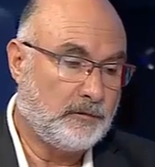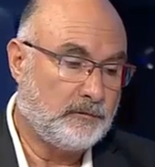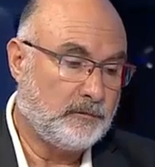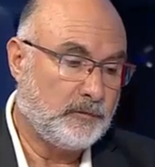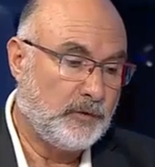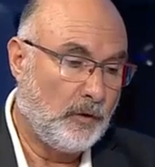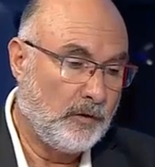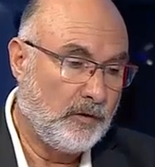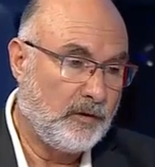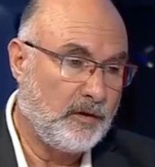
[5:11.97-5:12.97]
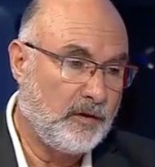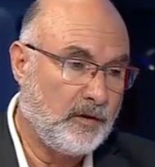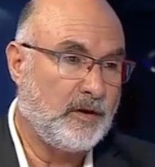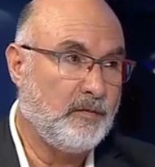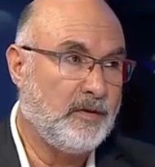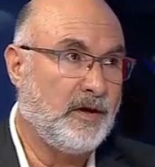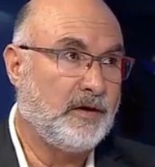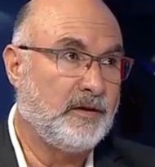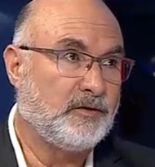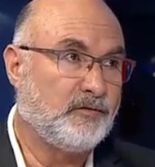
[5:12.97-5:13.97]
only thing that can be done in this
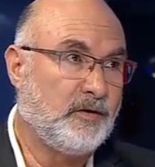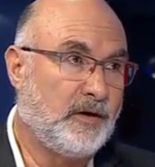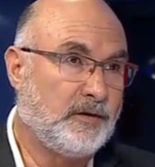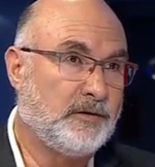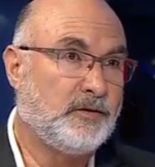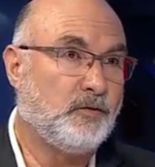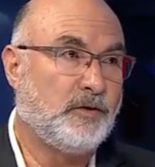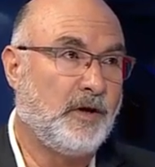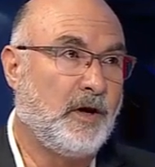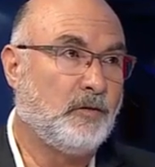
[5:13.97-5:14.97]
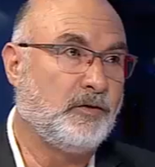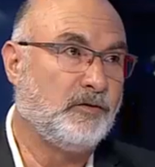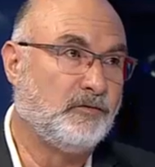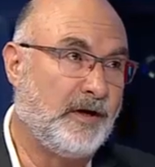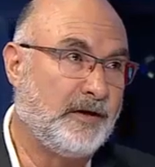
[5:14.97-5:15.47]
regard is to take out Iran from the